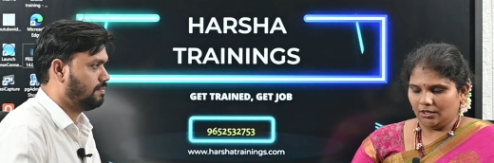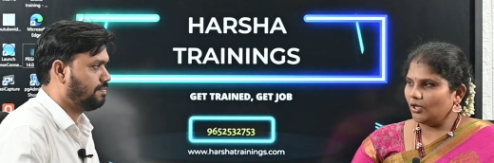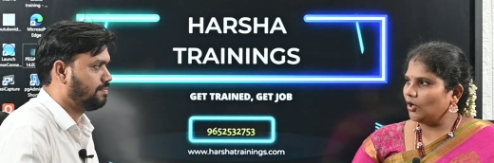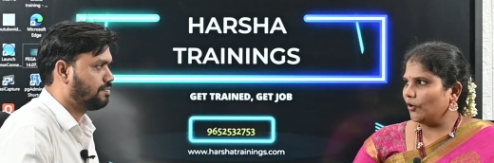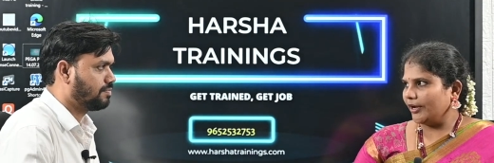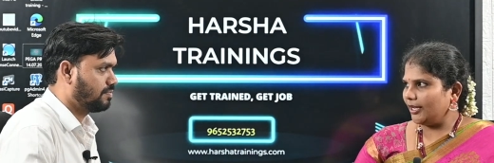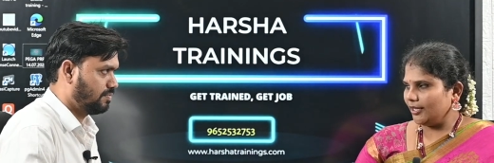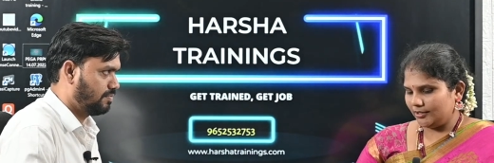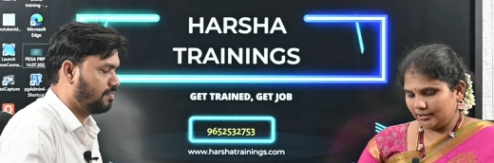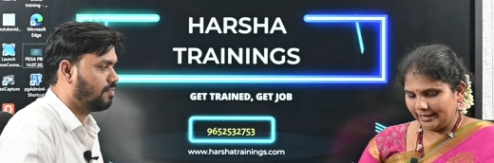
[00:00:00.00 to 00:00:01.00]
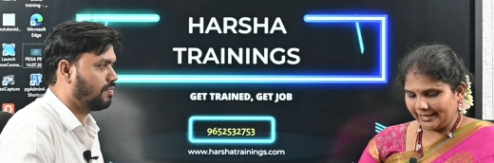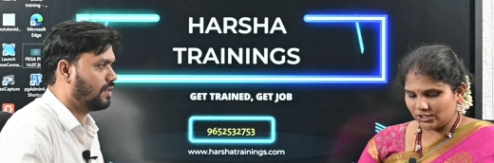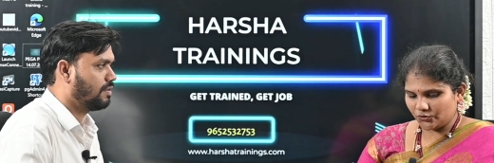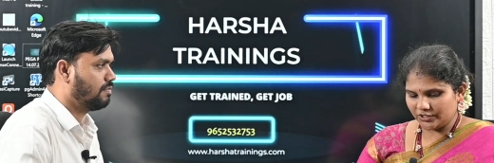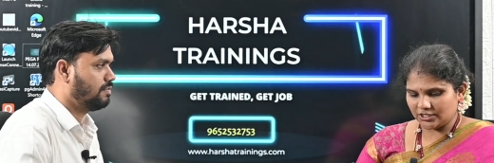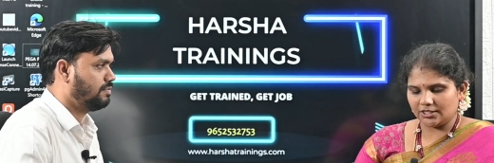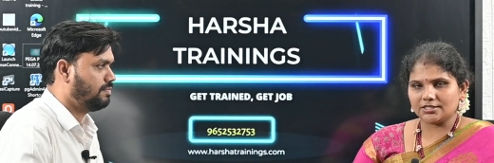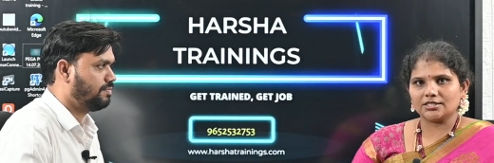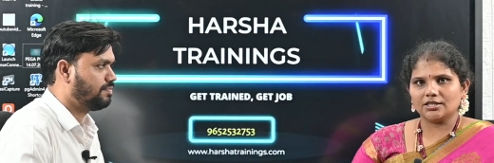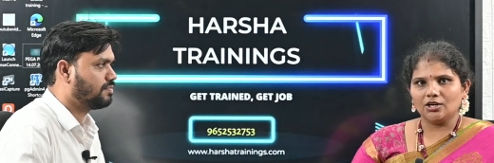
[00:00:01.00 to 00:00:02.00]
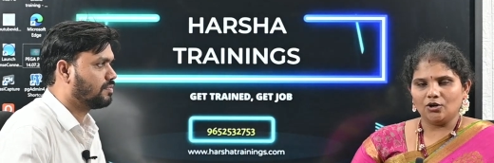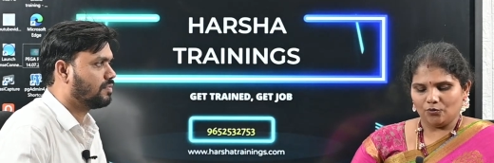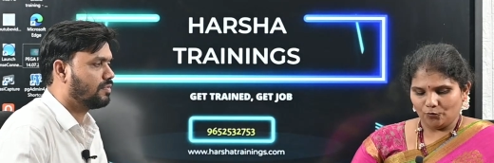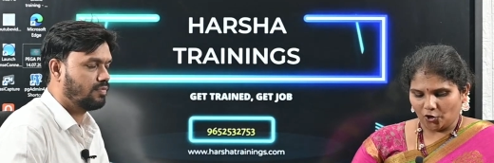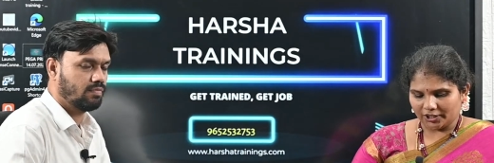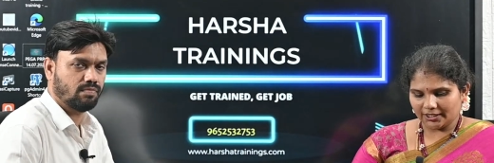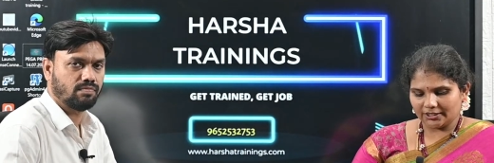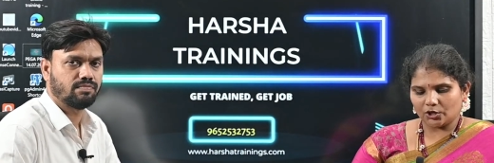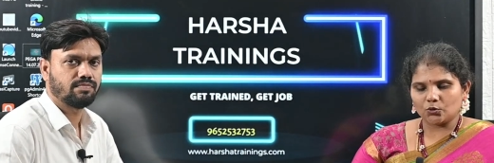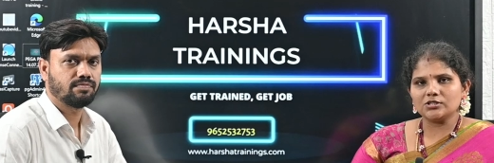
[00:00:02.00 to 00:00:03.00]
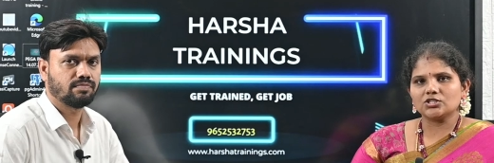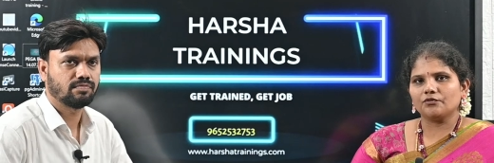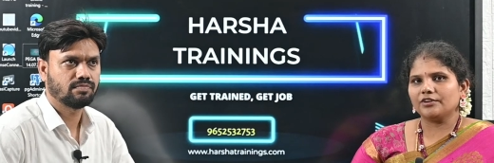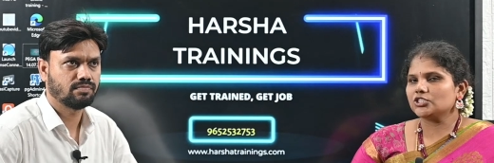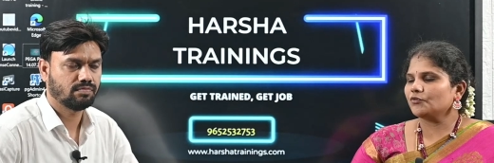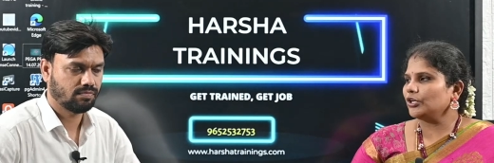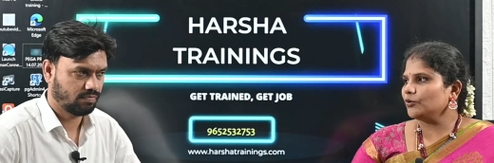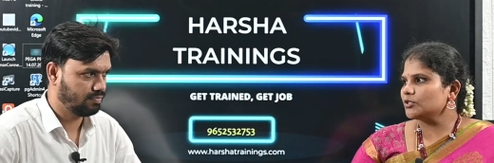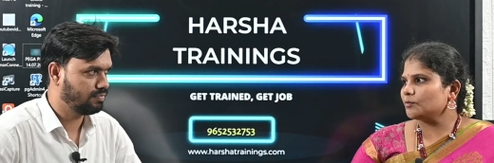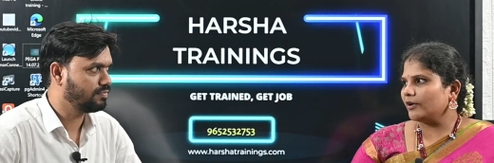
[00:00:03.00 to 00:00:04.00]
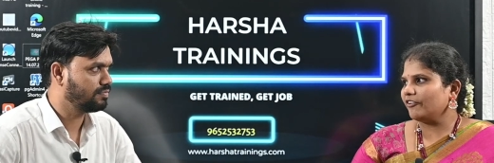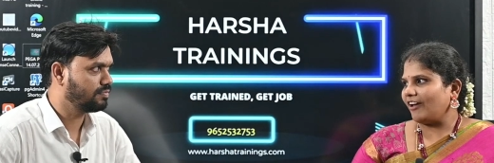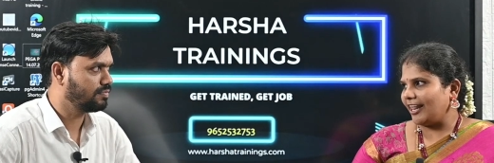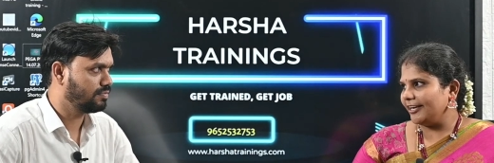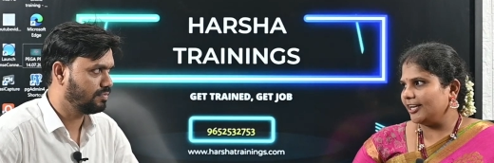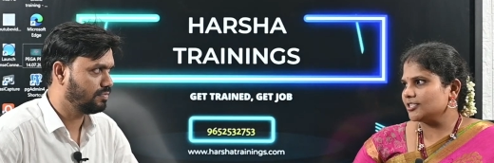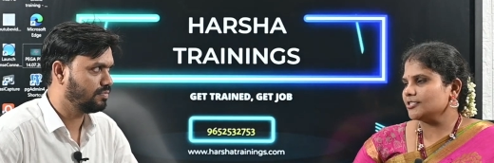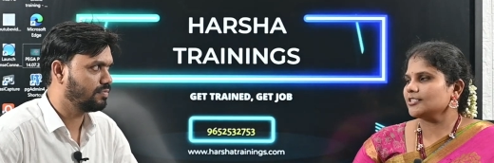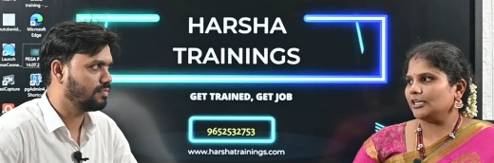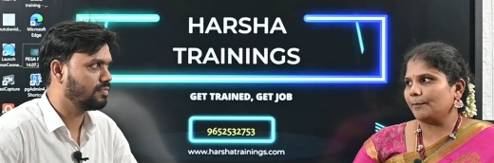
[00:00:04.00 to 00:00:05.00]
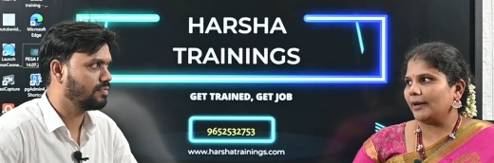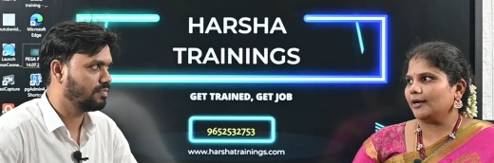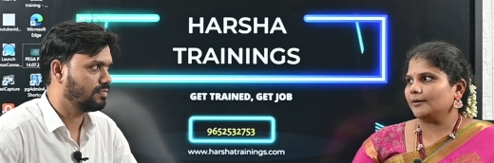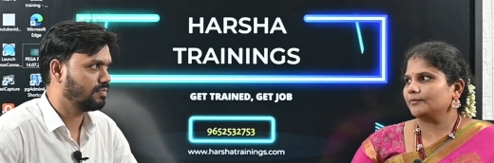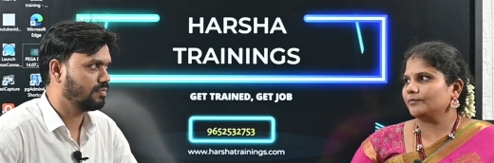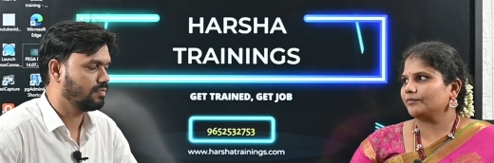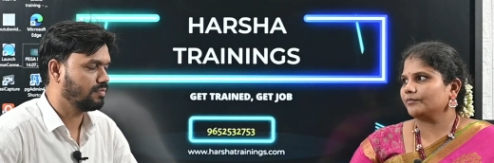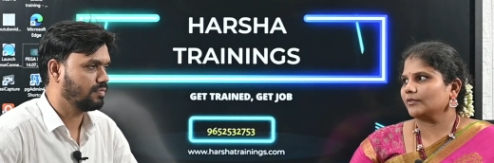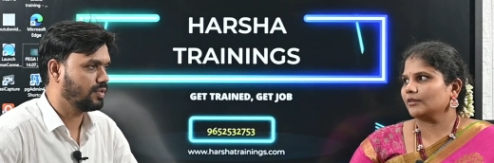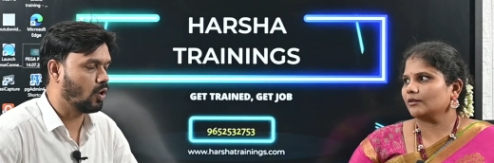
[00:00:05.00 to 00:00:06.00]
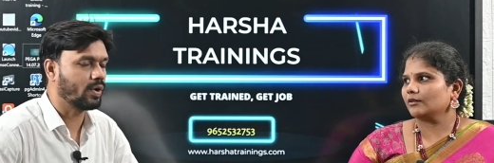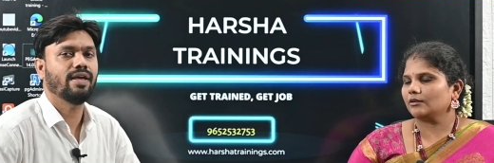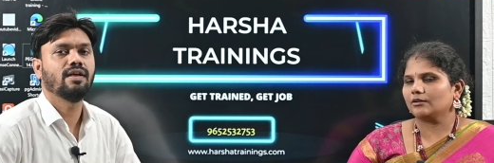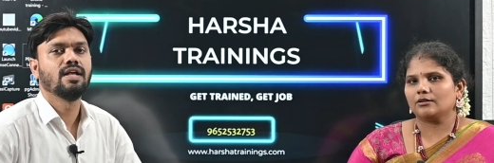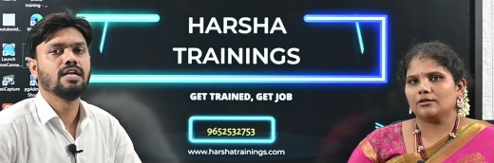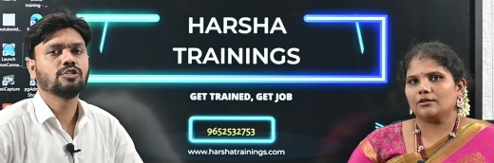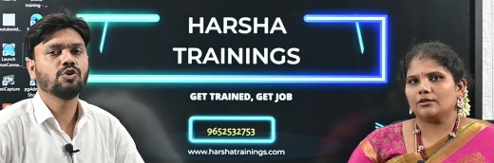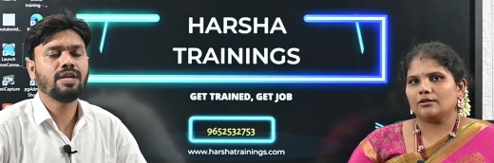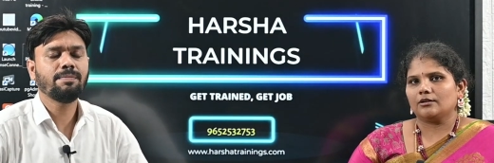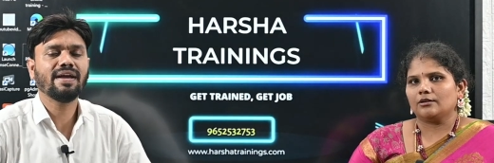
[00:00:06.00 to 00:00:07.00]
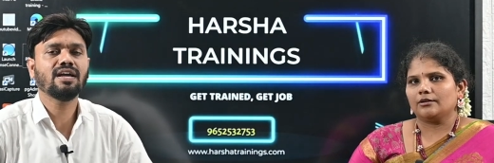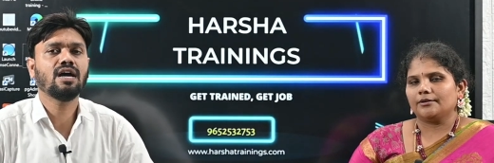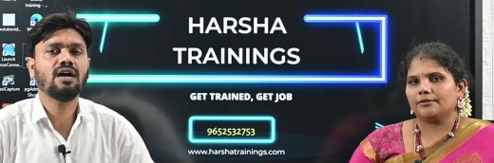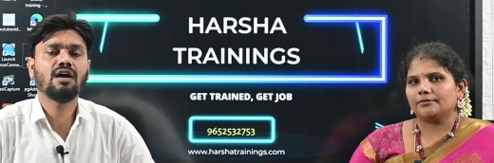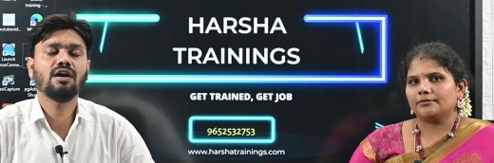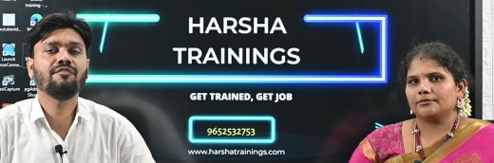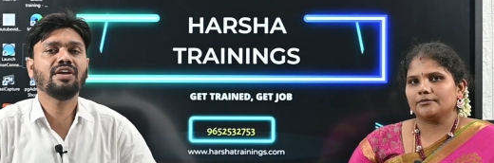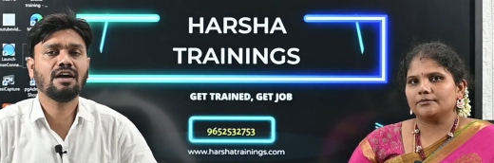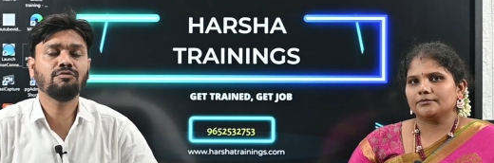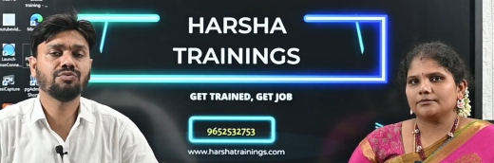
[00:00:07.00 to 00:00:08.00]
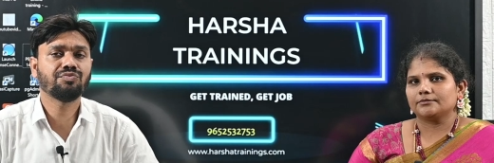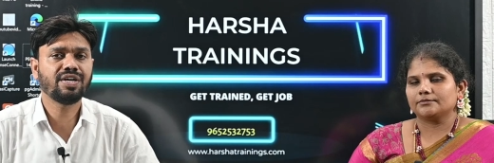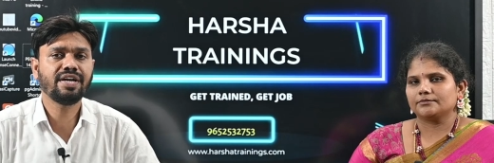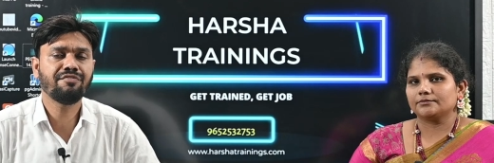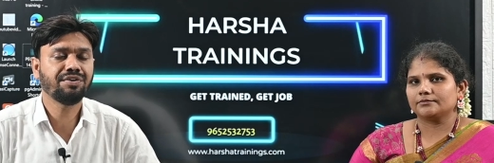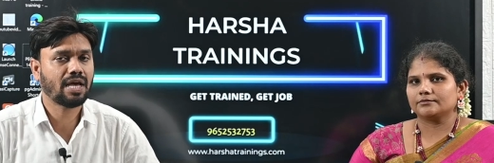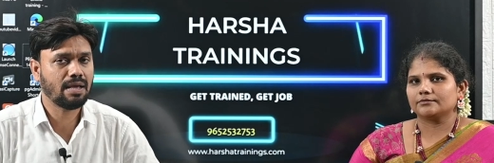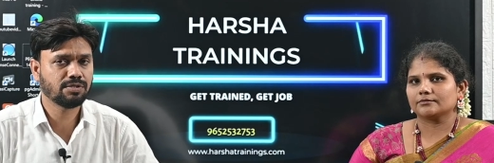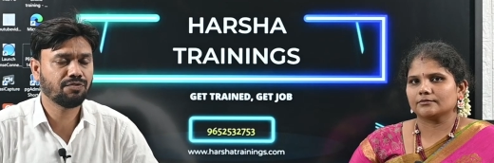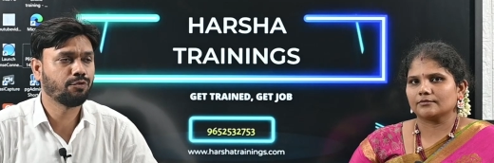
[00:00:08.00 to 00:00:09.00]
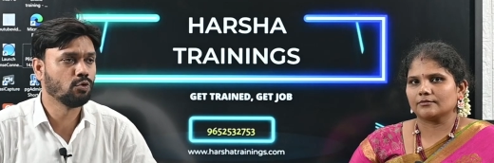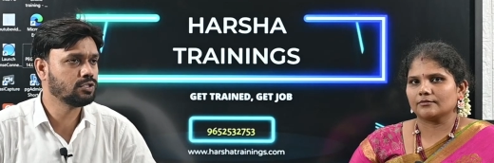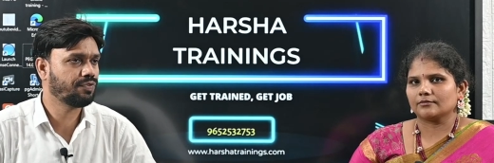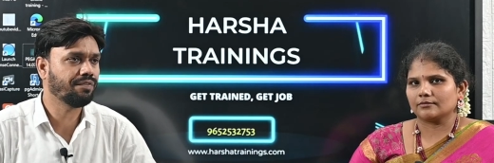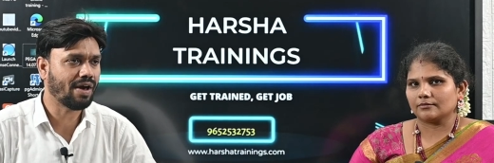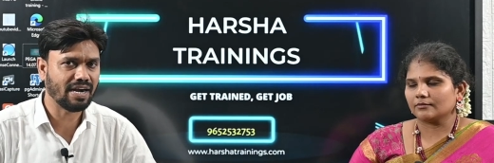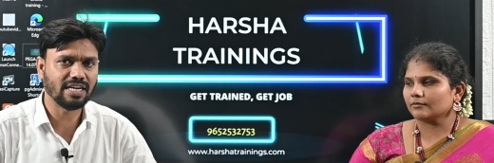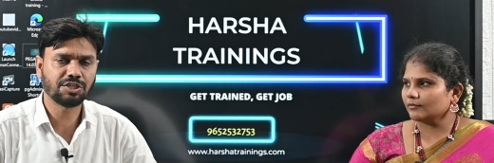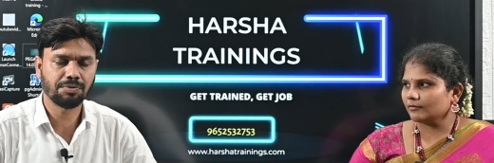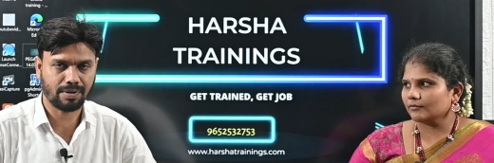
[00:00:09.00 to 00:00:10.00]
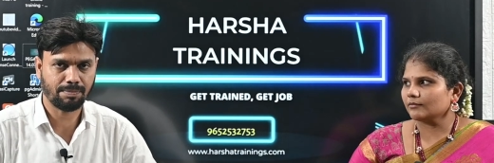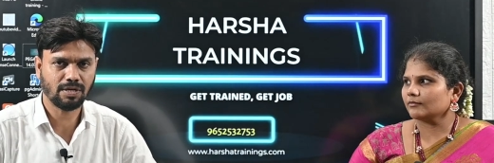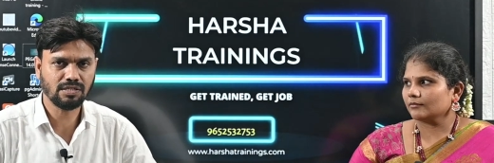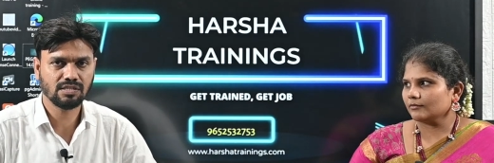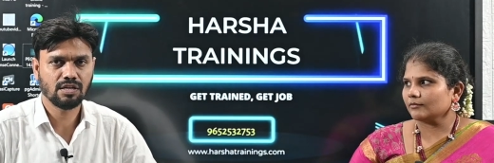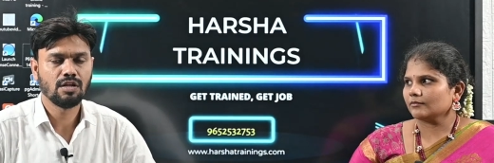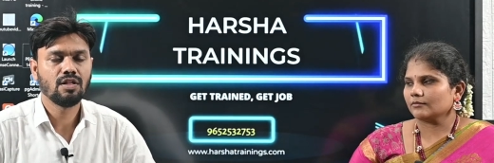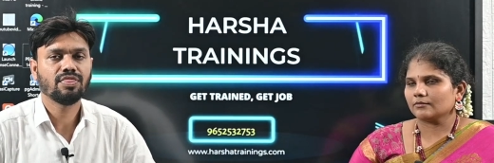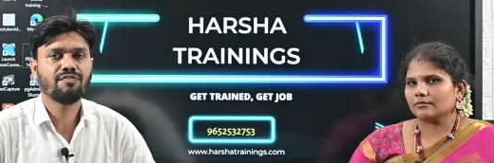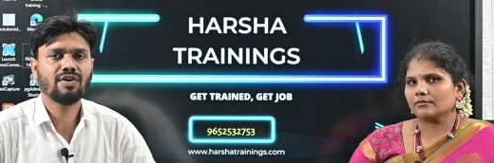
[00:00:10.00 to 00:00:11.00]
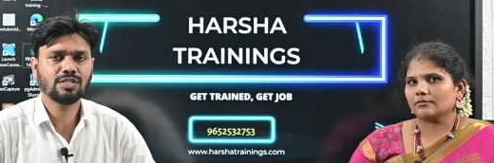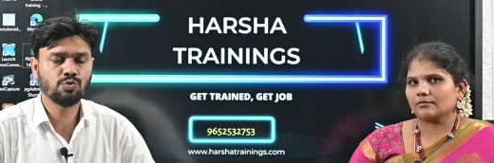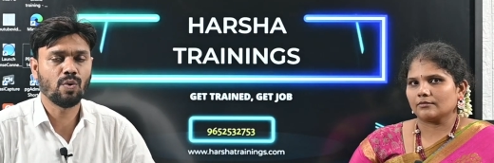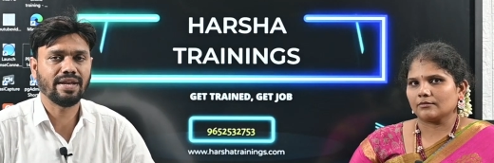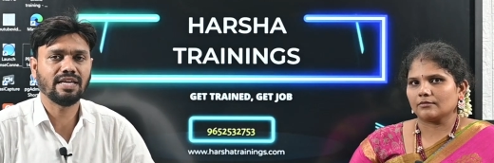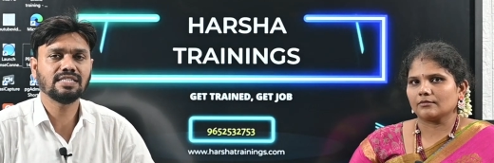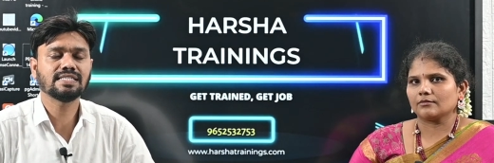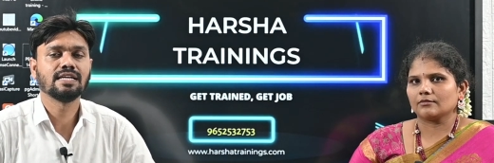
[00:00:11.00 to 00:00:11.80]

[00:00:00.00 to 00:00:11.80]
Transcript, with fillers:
Speaker 1: Okay, the next question is what are the rules which we use for validations in Pega?
Speaker 2: Okay, so in Pega, we have three different types of rules for validation purpose. The first one is